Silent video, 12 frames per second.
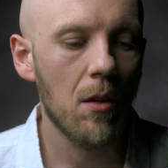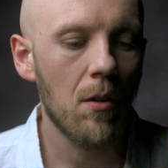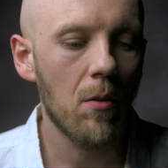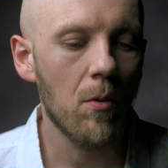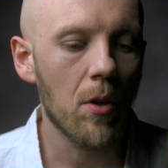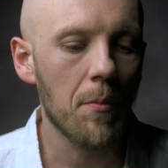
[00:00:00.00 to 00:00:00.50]

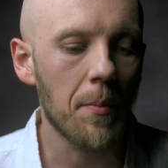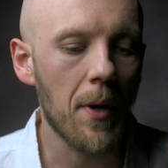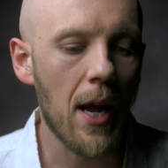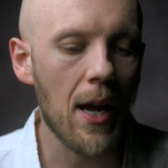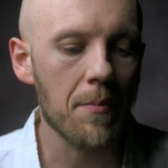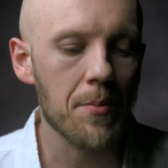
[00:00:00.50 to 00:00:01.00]
or
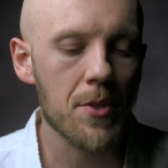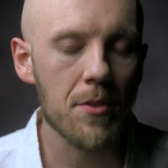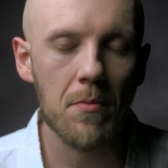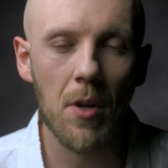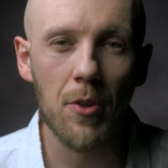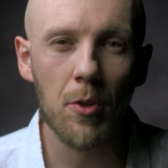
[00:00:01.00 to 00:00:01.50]

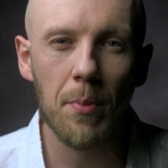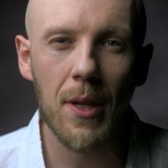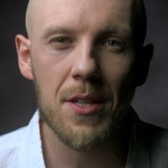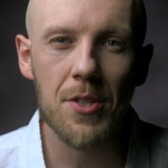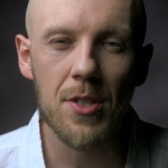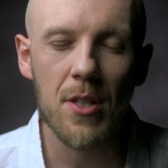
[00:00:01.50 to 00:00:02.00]
perhaps other
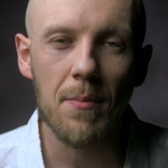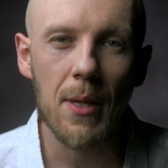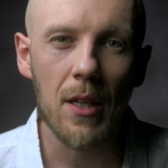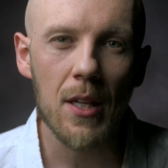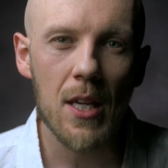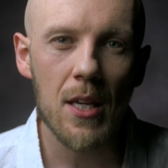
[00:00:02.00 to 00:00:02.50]
places in the
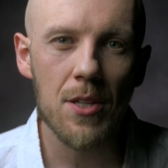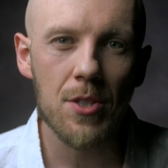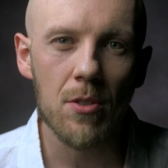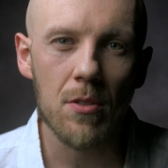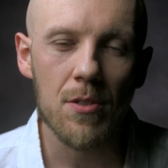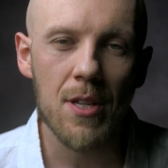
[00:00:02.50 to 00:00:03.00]
Middle
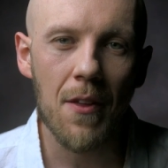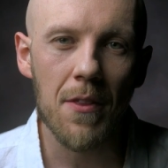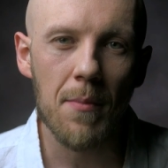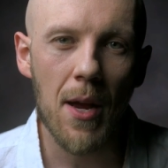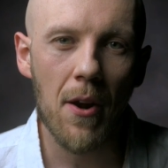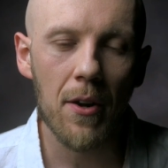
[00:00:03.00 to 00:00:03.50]
East or in South
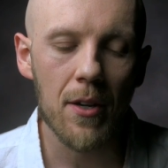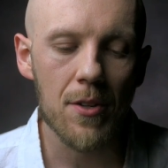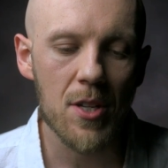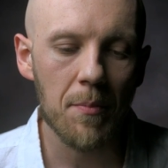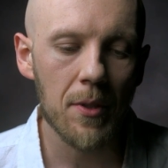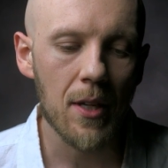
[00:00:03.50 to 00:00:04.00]
America or
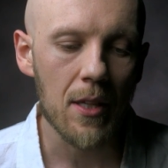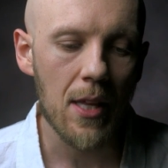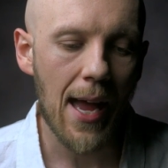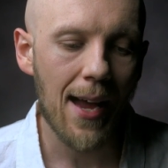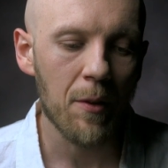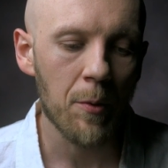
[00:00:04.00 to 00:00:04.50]
something like
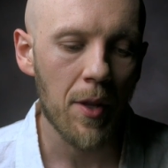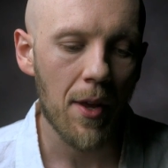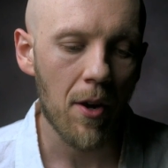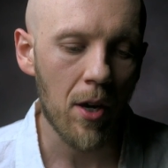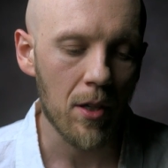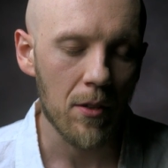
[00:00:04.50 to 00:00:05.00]
that, where
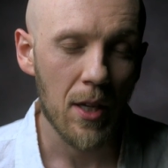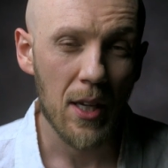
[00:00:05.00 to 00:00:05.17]
there are